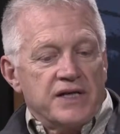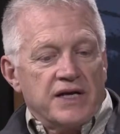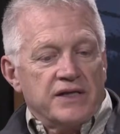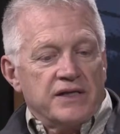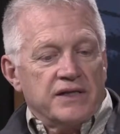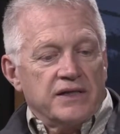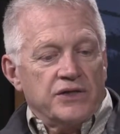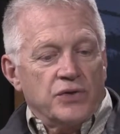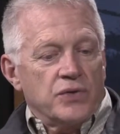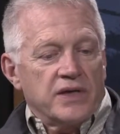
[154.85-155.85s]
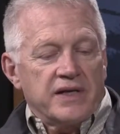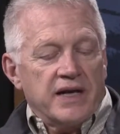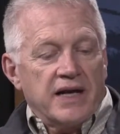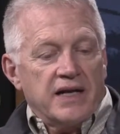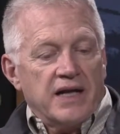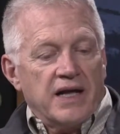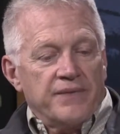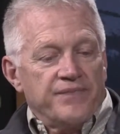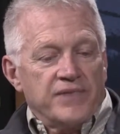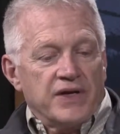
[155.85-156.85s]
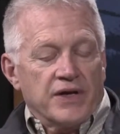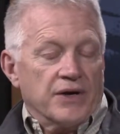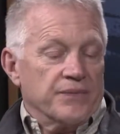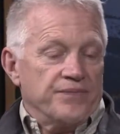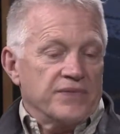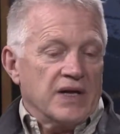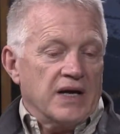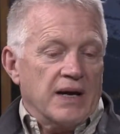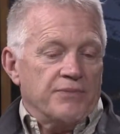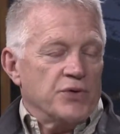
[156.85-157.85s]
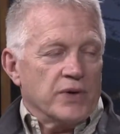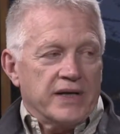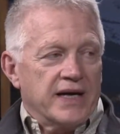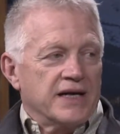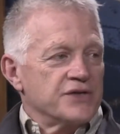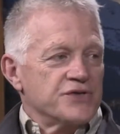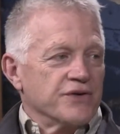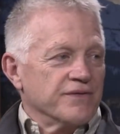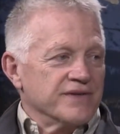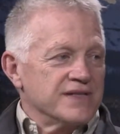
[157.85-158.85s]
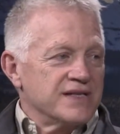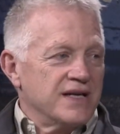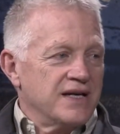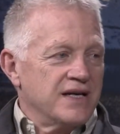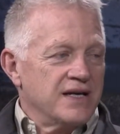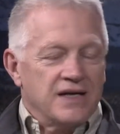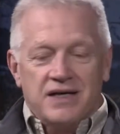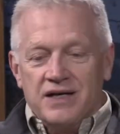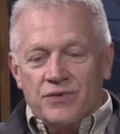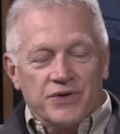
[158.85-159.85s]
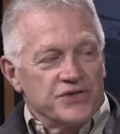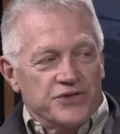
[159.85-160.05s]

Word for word: that you could get you know up to a gig of service. Yeah. Which